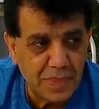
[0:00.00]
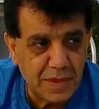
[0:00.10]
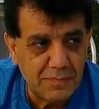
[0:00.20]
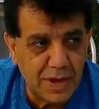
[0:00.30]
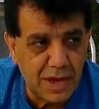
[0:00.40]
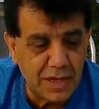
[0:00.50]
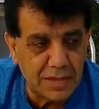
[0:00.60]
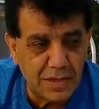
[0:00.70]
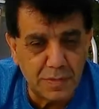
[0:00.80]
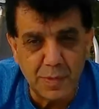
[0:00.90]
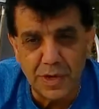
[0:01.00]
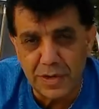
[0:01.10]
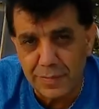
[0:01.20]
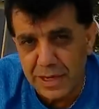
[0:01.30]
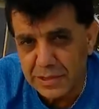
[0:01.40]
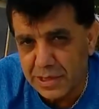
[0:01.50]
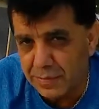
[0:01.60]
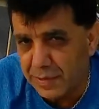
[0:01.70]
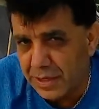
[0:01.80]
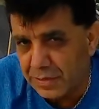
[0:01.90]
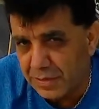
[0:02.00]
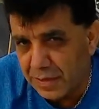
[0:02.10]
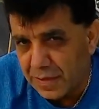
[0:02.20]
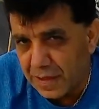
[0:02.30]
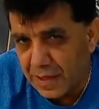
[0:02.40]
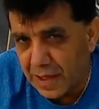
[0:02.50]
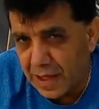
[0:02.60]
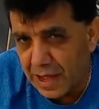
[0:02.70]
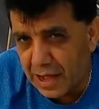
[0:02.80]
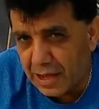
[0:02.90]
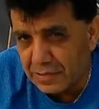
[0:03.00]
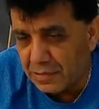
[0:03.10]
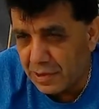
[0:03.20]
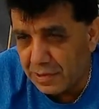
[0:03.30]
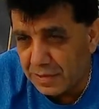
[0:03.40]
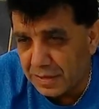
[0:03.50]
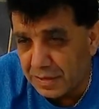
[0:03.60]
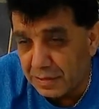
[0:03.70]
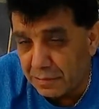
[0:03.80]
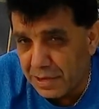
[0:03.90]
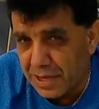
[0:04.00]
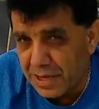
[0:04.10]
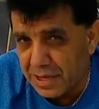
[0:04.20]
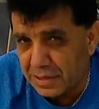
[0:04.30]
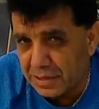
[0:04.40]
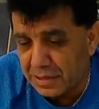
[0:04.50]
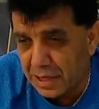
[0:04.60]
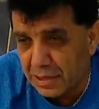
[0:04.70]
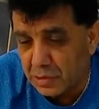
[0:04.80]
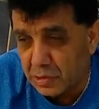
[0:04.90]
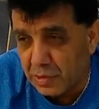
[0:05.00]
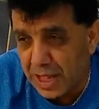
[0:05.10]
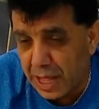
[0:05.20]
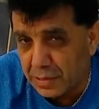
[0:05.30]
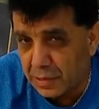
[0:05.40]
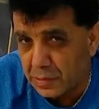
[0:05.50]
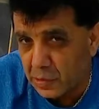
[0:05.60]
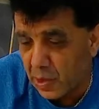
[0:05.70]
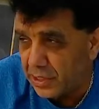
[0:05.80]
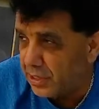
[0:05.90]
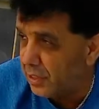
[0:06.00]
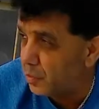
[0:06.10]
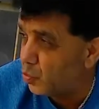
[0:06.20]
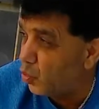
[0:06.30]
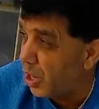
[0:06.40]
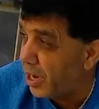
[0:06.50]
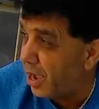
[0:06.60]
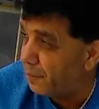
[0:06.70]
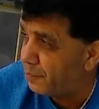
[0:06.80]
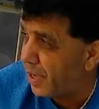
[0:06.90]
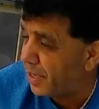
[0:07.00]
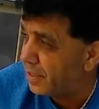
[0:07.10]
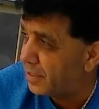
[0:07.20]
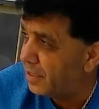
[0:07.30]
but it's one of the major companies. 263 is in 2020 is what I'm paying.